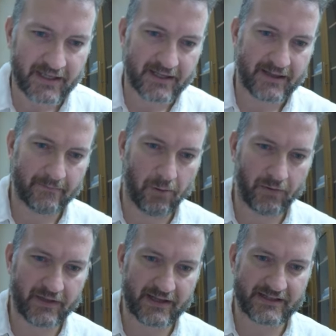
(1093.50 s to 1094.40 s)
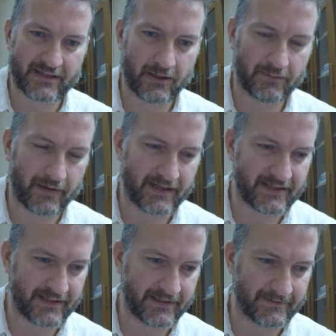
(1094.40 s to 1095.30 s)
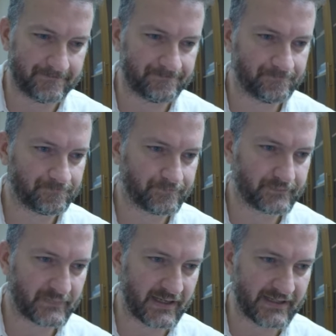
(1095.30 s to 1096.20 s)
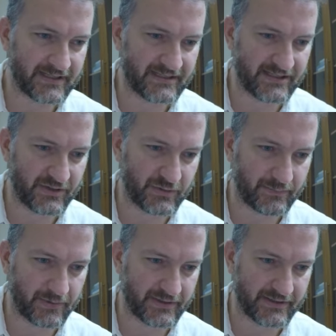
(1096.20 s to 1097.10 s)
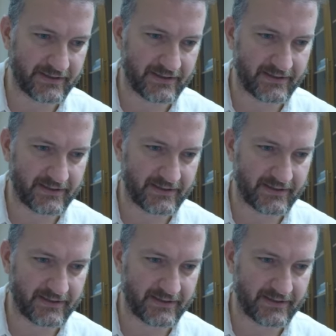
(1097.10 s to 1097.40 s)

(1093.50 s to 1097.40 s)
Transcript: The important thing is the load balancing here. That is so important.